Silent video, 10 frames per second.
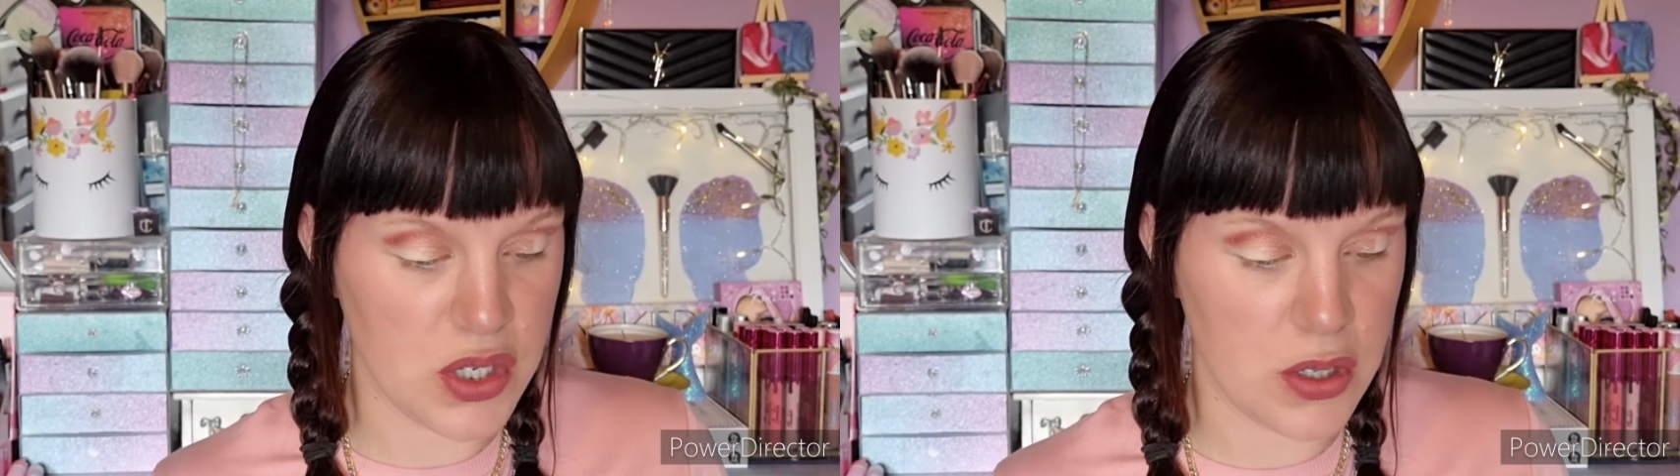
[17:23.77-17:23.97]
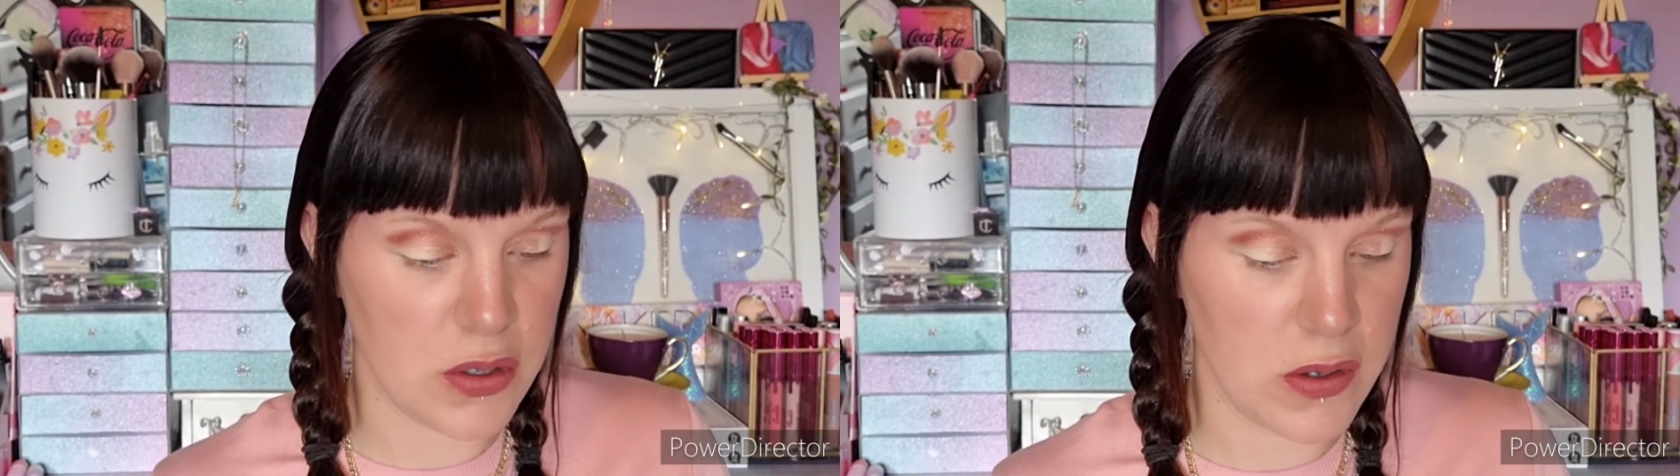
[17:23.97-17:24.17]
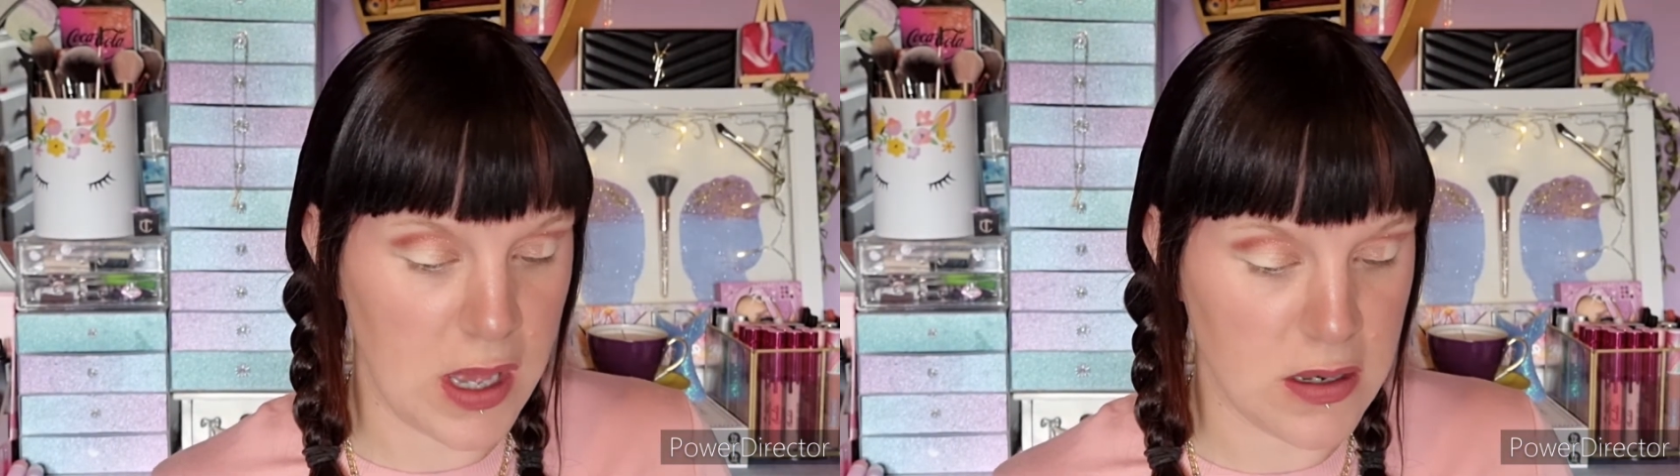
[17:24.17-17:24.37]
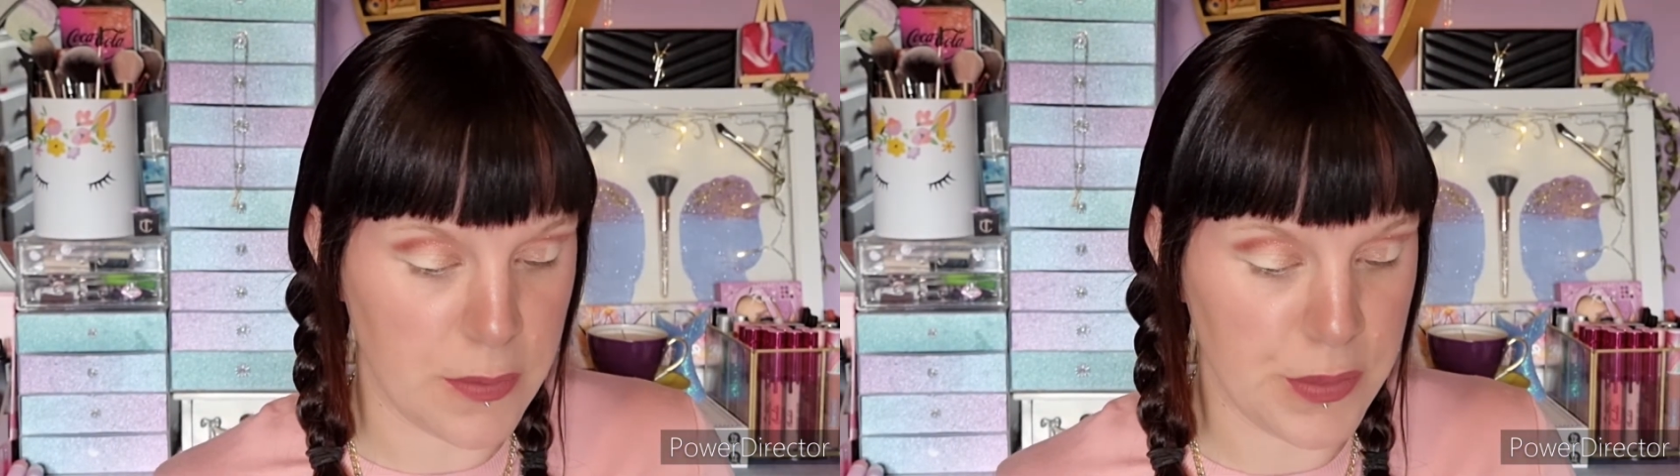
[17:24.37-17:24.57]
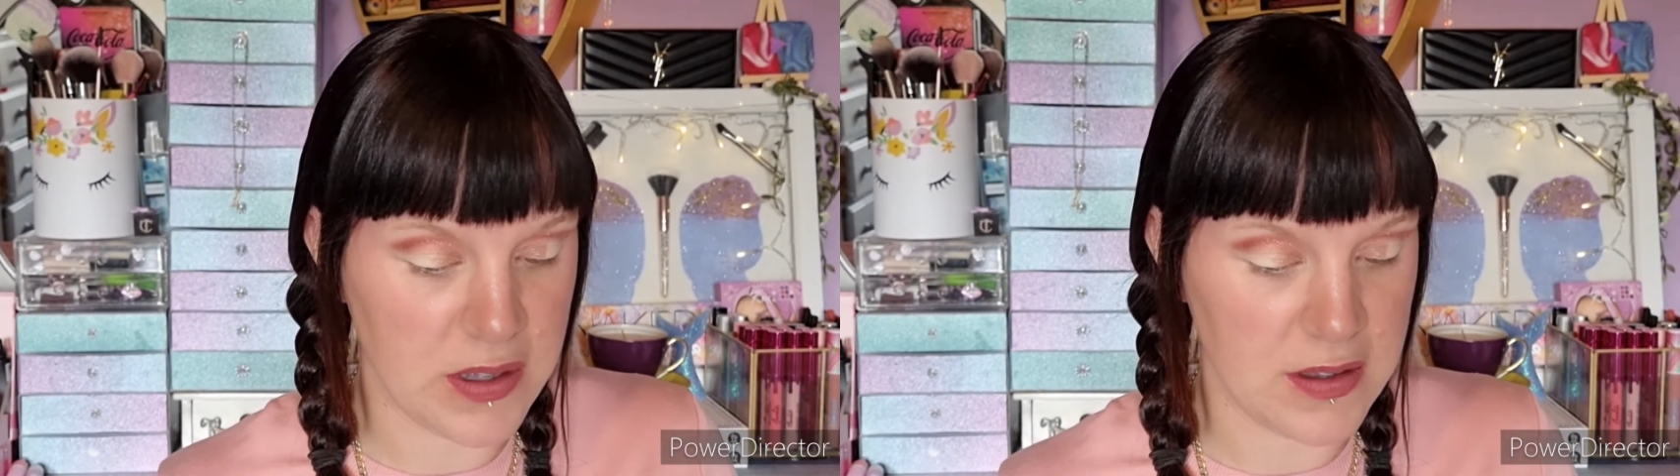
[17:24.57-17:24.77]
2 and
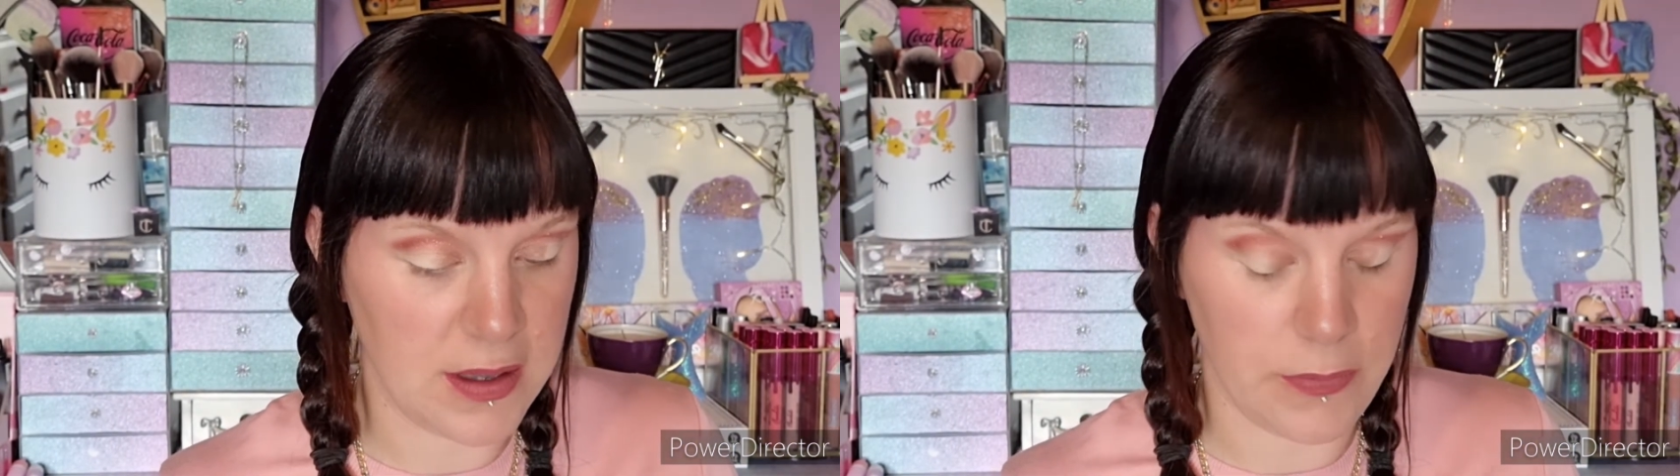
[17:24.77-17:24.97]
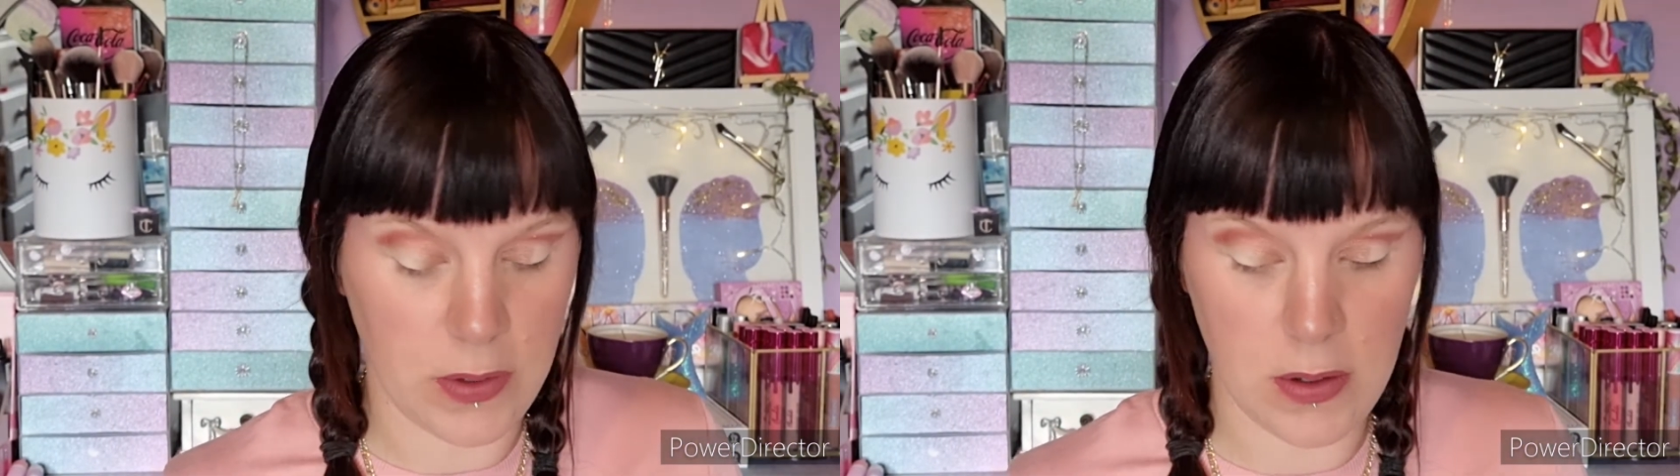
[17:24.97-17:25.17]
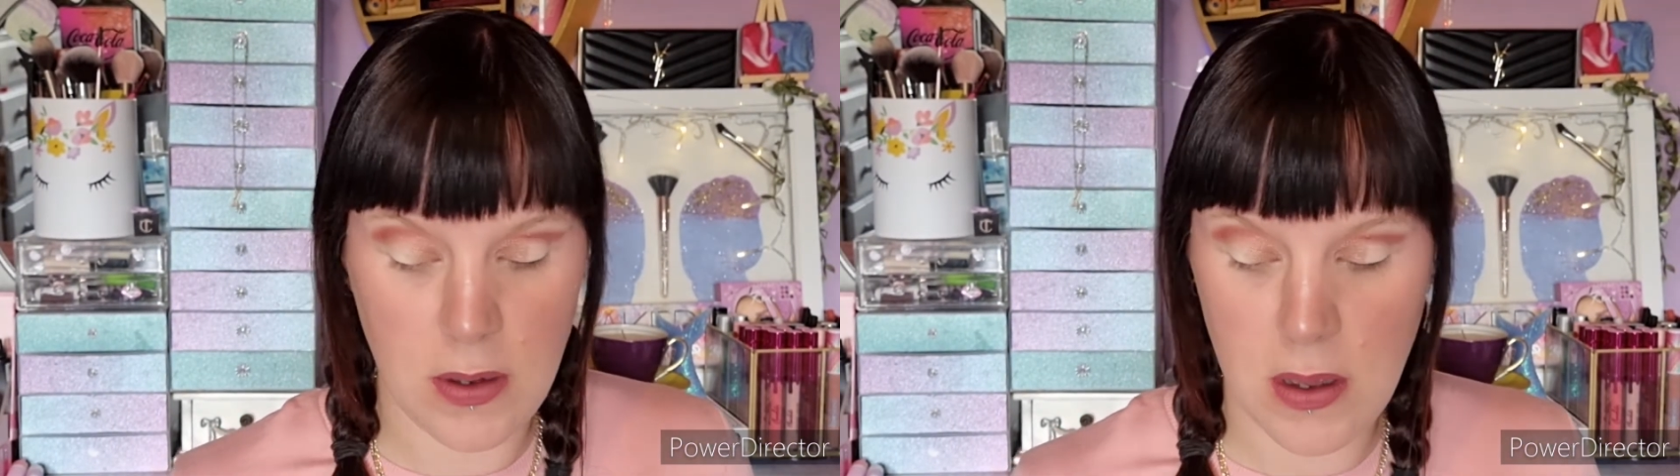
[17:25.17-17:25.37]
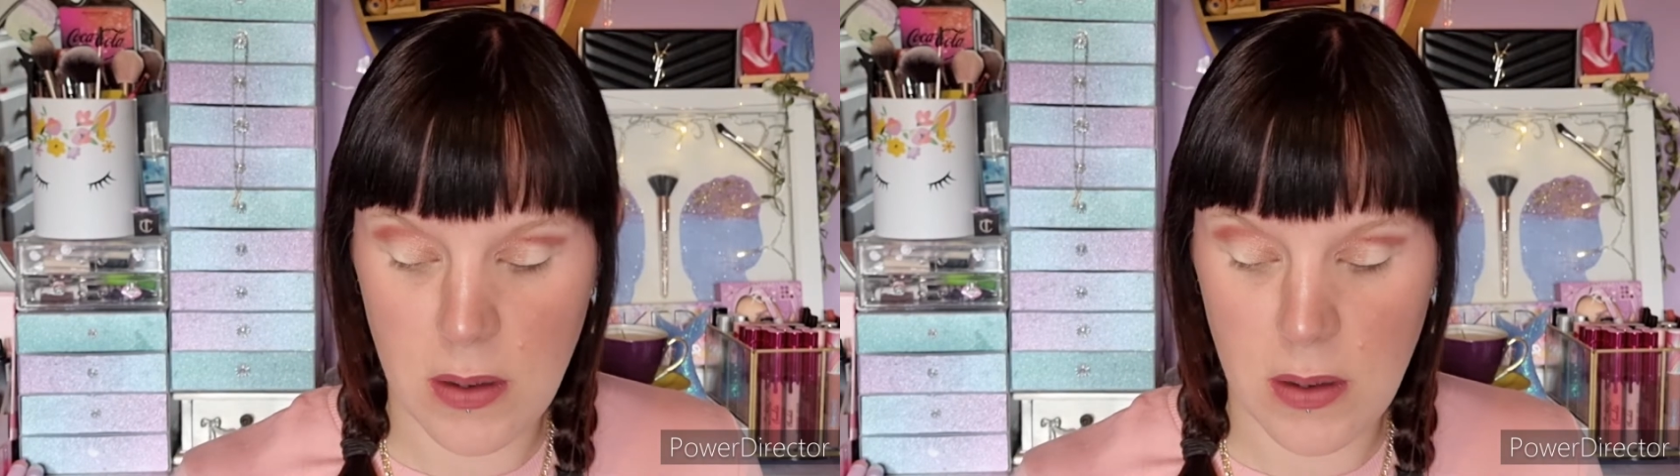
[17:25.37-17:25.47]
number 7,